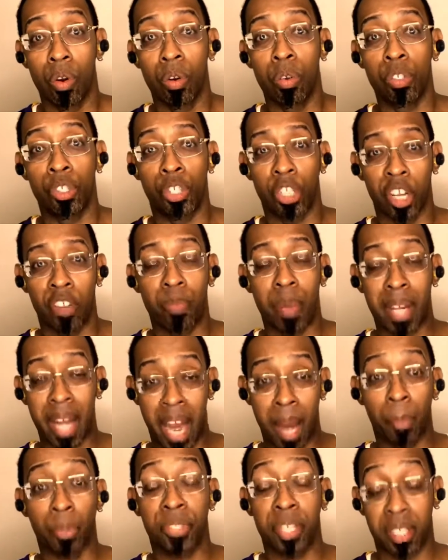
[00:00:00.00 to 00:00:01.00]
should have been
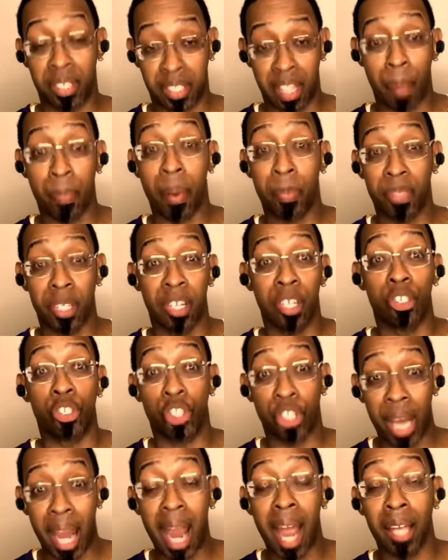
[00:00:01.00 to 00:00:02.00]
able to step up to the
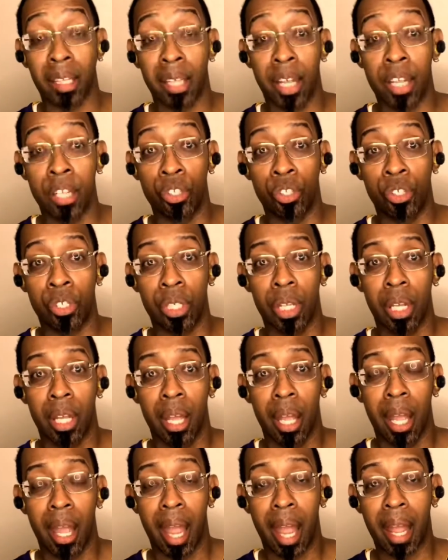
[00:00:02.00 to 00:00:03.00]
challenge
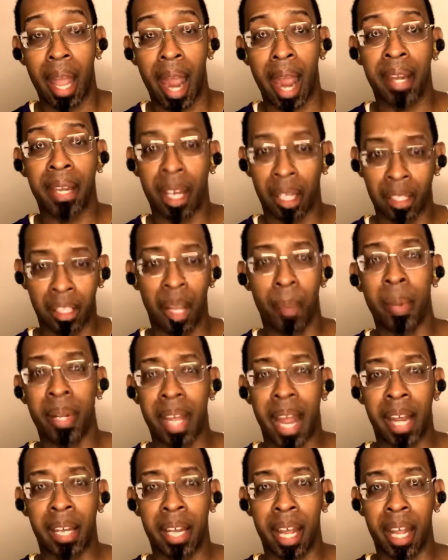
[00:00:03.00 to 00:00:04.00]
and
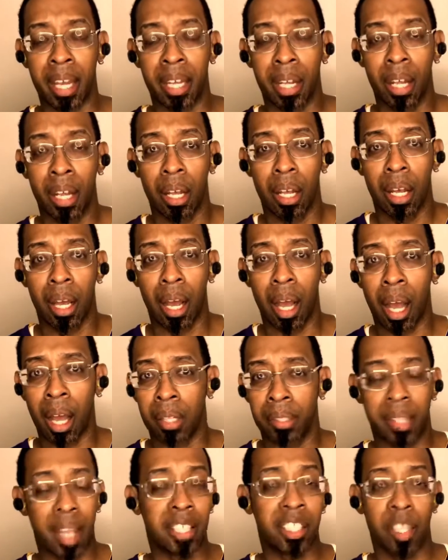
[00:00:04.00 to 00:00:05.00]
eliminated a
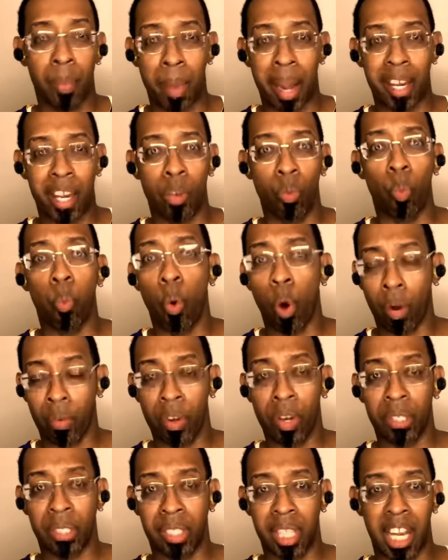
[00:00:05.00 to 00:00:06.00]
decimated
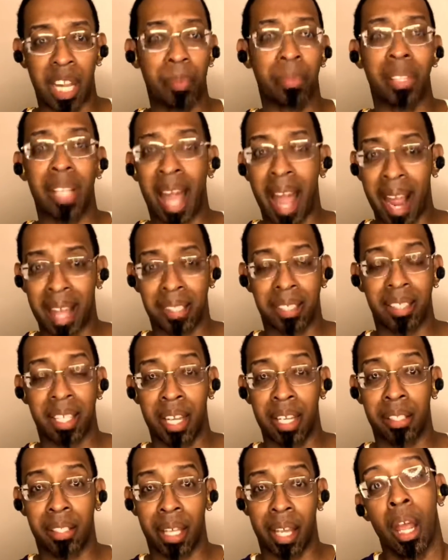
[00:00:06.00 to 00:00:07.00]
Warriors team last
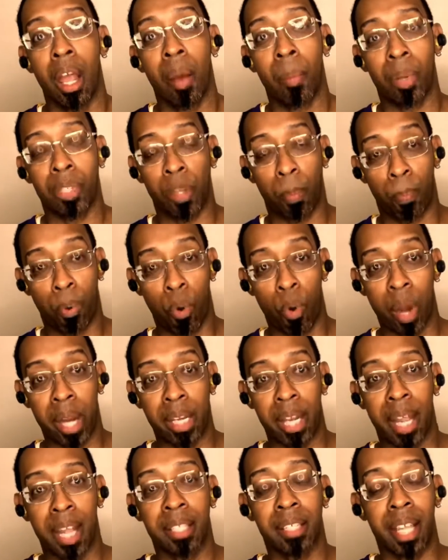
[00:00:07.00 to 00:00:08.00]
season. But the point
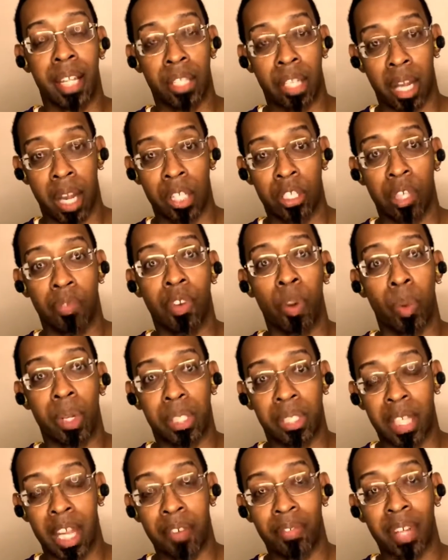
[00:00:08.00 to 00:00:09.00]
is, in the interview with
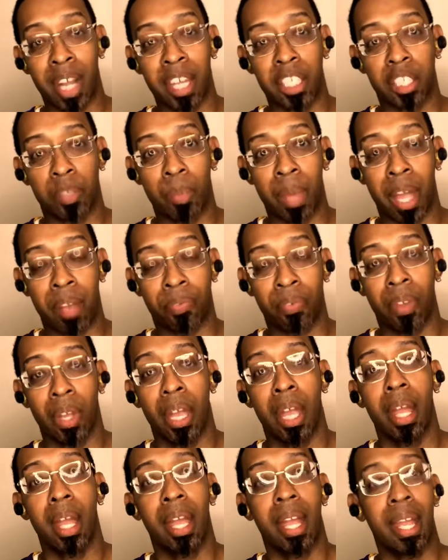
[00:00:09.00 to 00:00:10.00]
Stephen A. Smith,
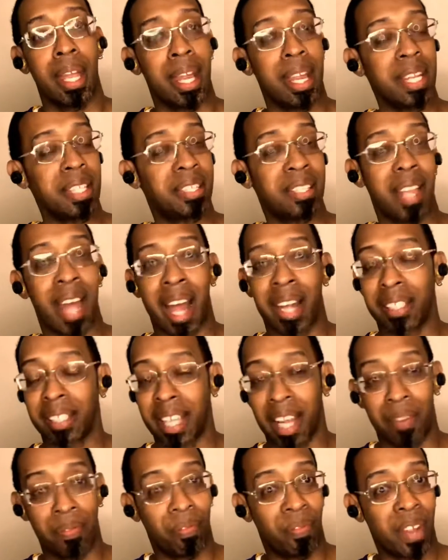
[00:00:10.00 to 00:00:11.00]
he's not
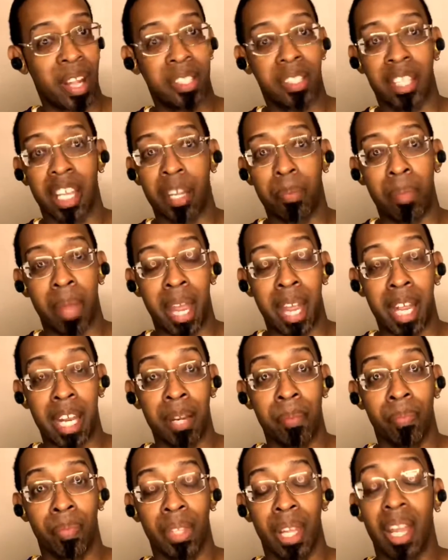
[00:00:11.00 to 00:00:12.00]
convincing me.
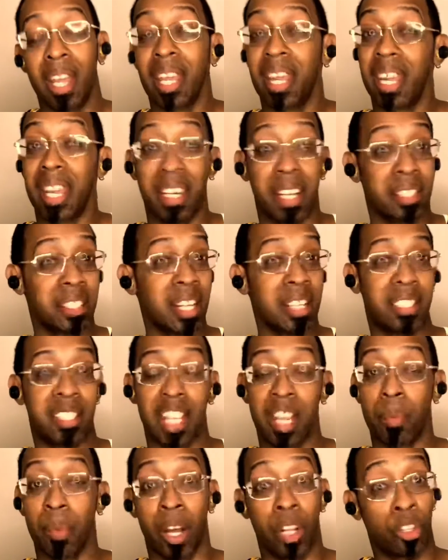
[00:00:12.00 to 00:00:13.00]
He doesn't
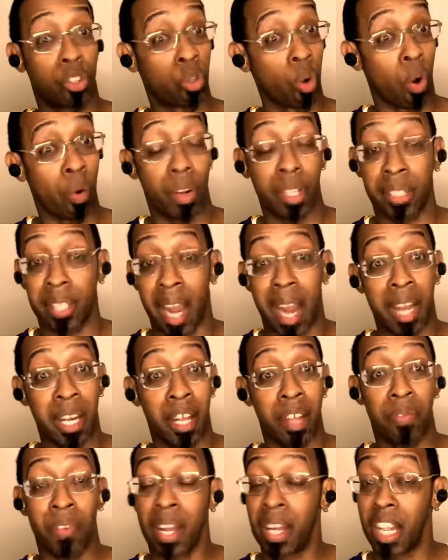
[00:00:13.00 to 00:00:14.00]
seem
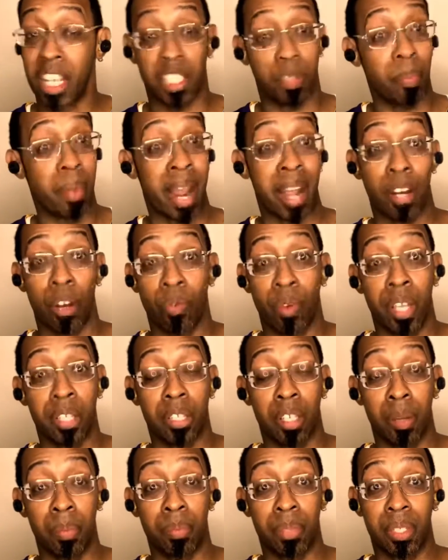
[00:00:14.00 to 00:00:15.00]
authoritative in his
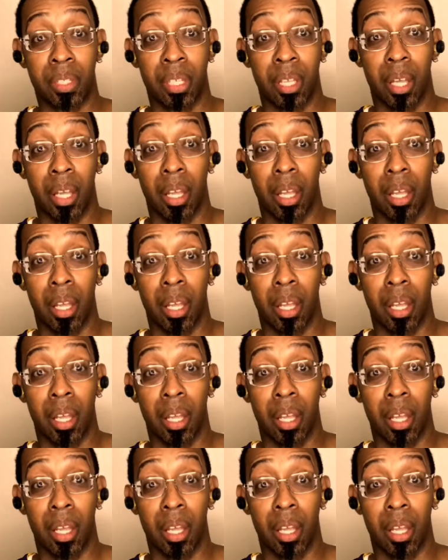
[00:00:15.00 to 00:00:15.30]
mannerisms.